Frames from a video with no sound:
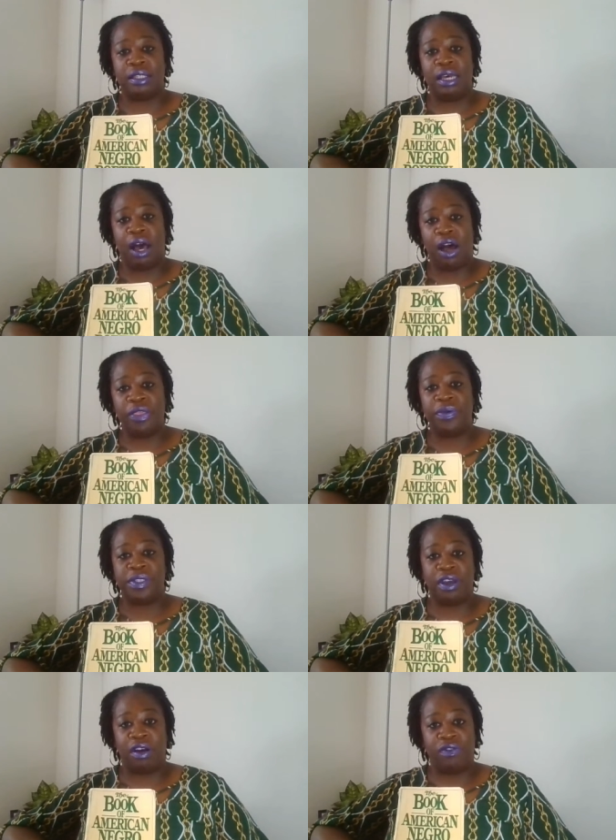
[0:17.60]
the authors
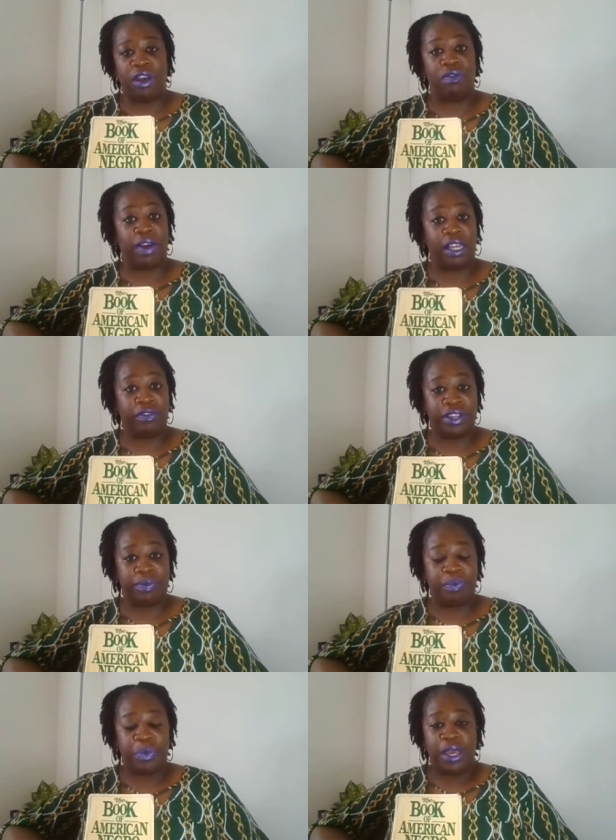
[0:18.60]
in here are very relevant.